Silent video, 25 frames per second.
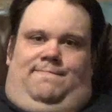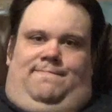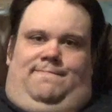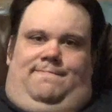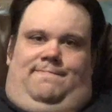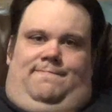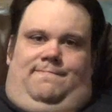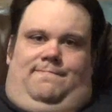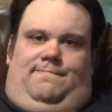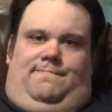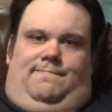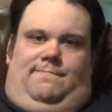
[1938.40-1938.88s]

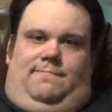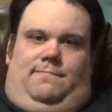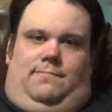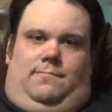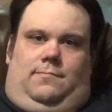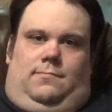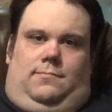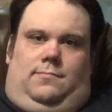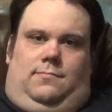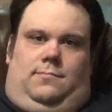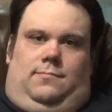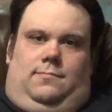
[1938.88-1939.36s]

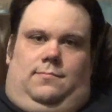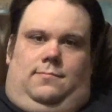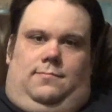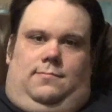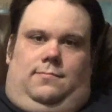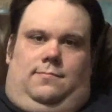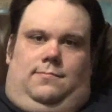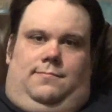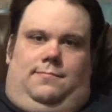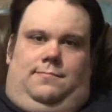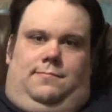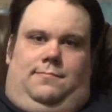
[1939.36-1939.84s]

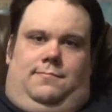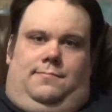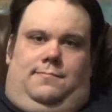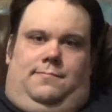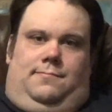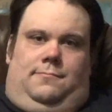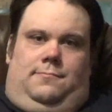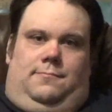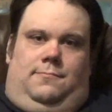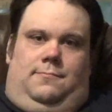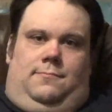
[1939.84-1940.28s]
Nobody speaks.